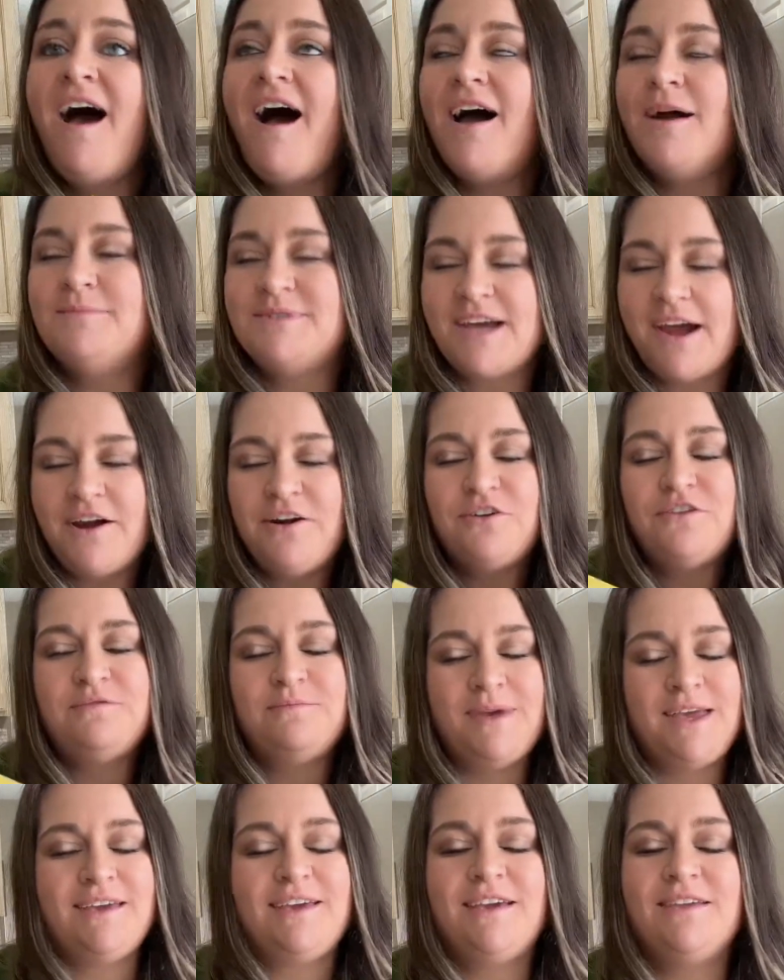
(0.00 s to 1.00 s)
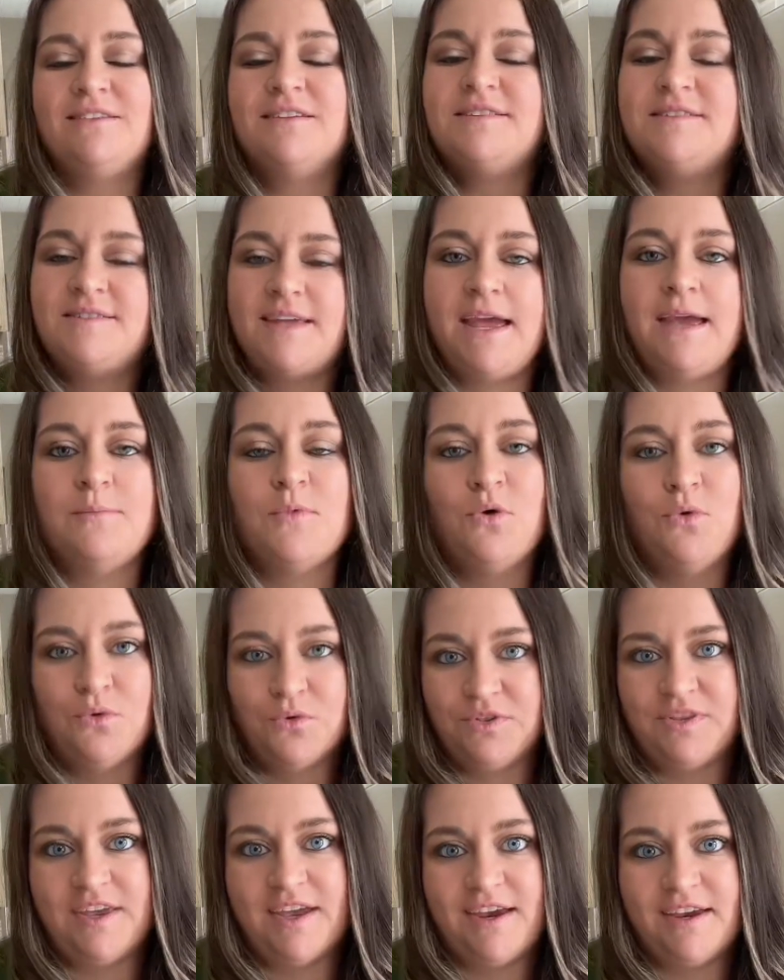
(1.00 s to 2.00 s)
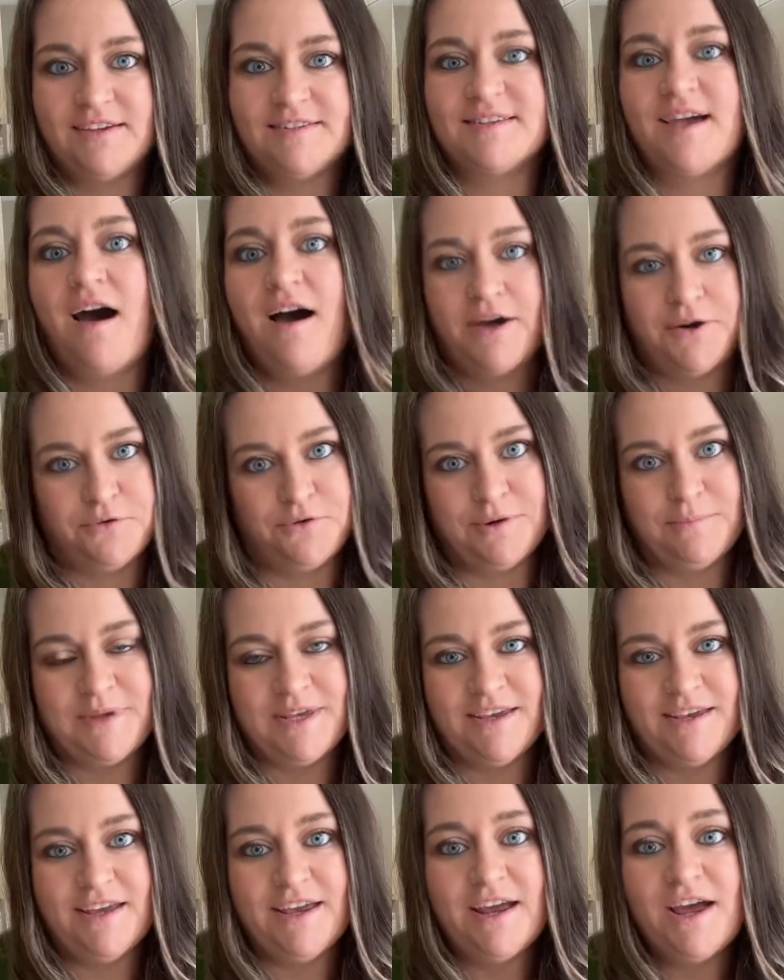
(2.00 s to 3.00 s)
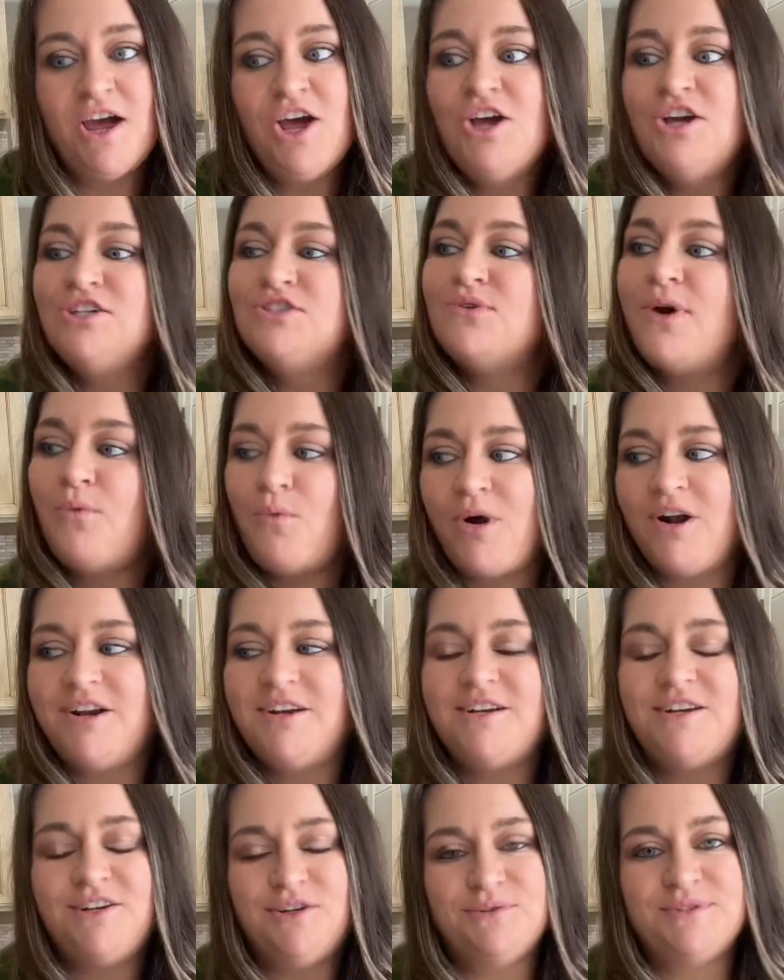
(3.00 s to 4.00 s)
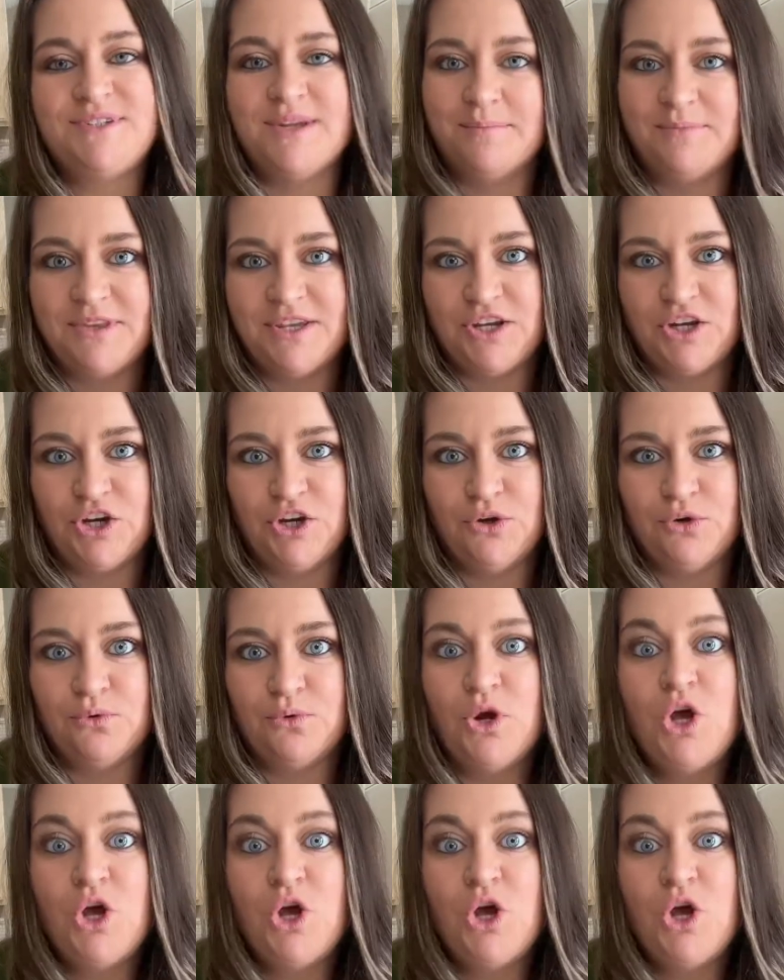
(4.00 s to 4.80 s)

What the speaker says: I'm tired of making the same old things on repeat, so I wanted to do something new.